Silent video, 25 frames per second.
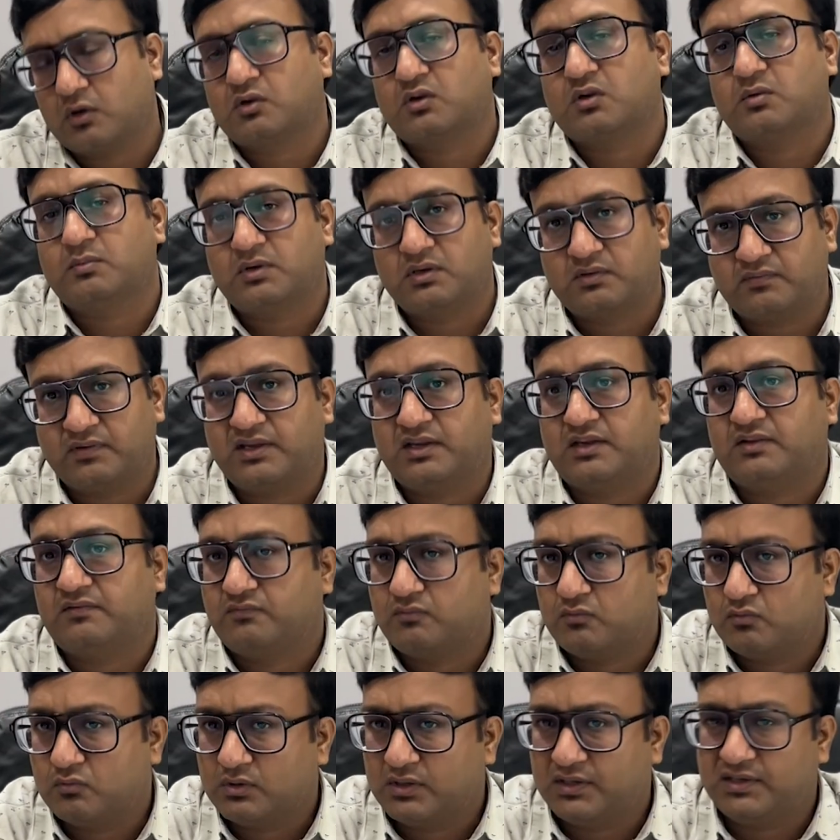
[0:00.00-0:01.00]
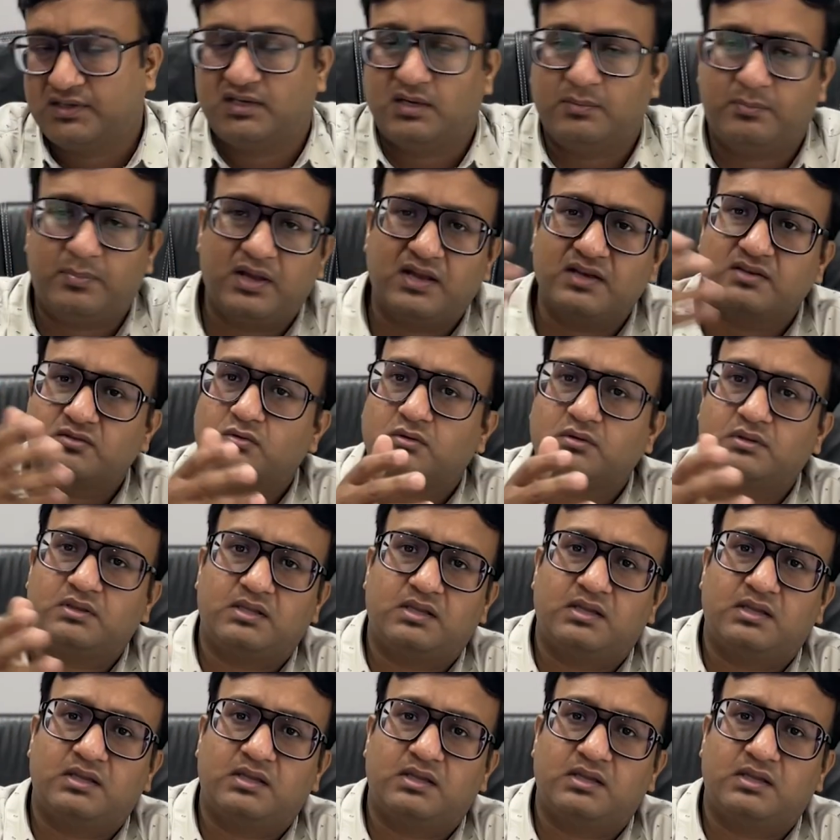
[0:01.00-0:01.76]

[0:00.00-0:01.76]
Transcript: october 24 it depends on